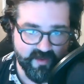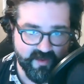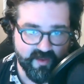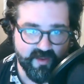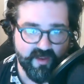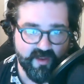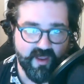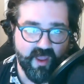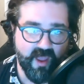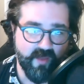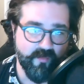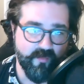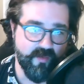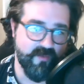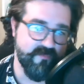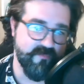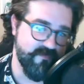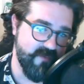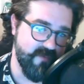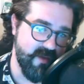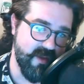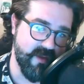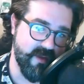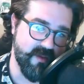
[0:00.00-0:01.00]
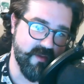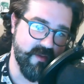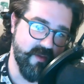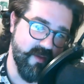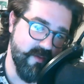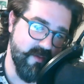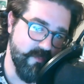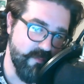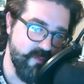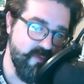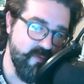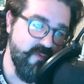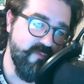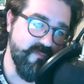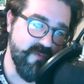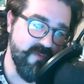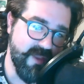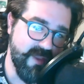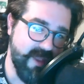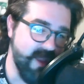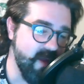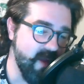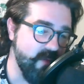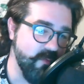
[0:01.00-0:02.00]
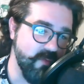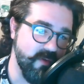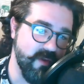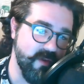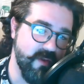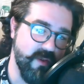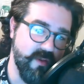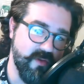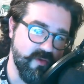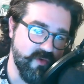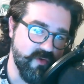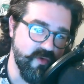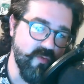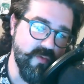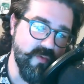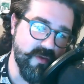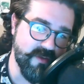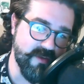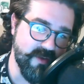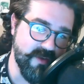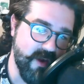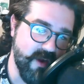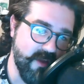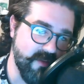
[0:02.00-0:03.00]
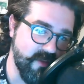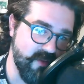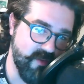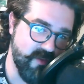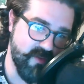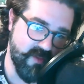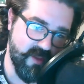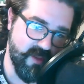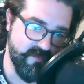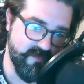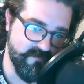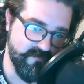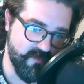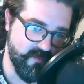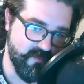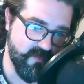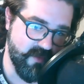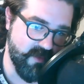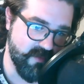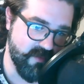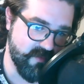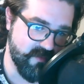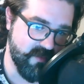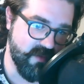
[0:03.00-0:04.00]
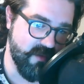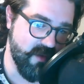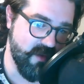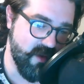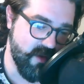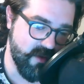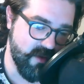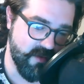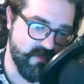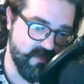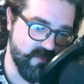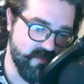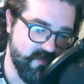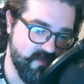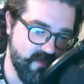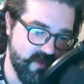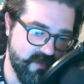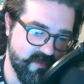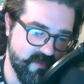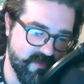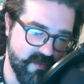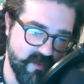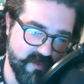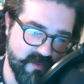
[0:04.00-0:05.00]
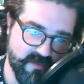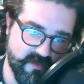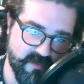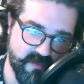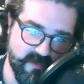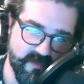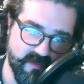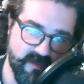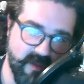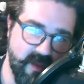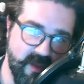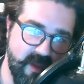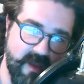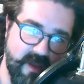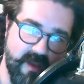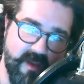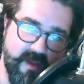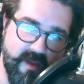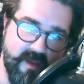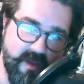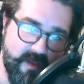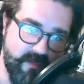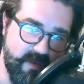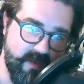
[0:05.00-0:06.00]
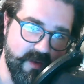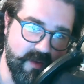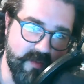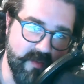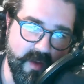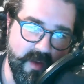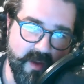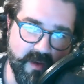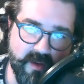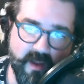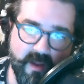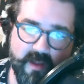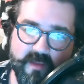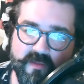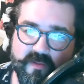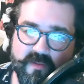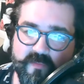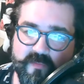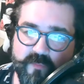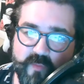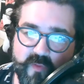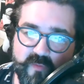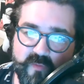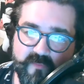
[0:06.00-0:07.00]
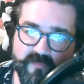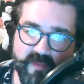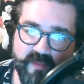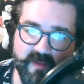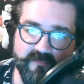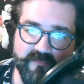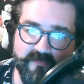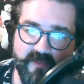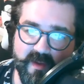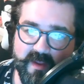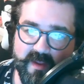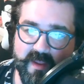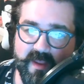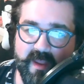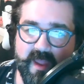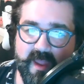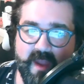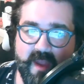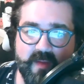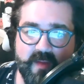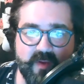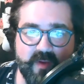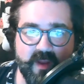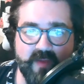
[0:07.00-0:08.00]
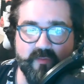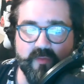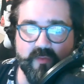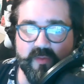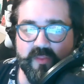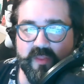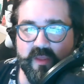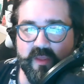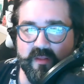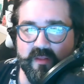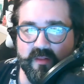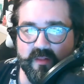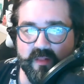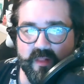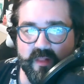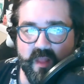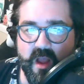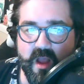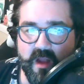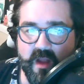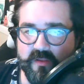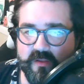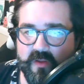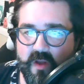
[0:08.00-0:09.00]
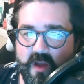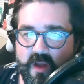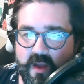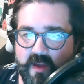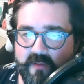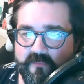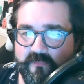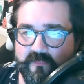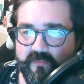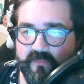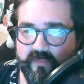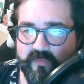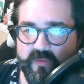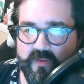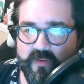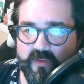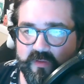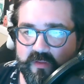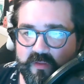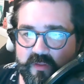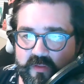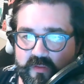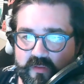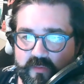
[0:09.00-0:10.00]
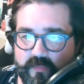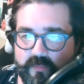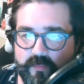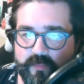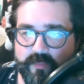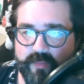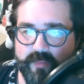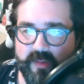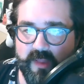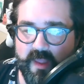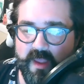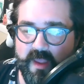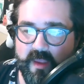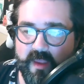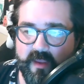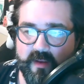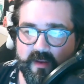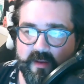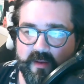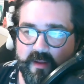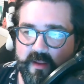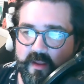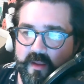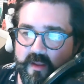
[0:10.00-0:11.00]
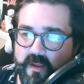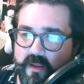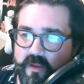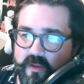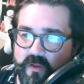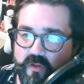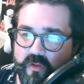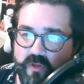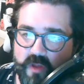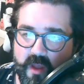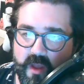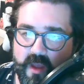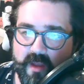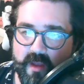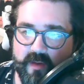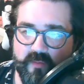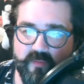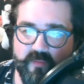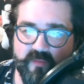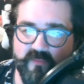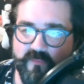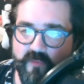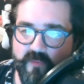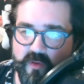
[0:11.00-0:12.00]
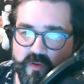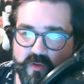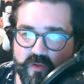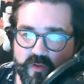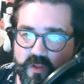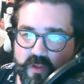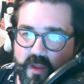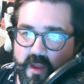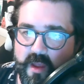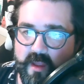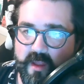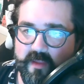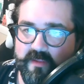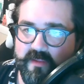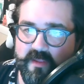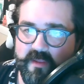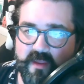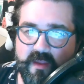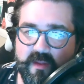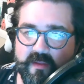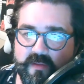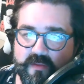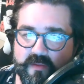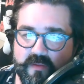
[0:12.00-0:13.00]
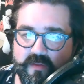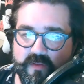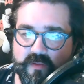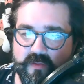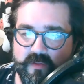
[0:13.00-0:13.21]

I mean, fuck, move a camera, do a dolly shot for Christ's, sake, Christ's sakes. I mean, come on, Hodges, move that fucking camera. Everything is locked off. It's just these plain shot, reverse shot scenes.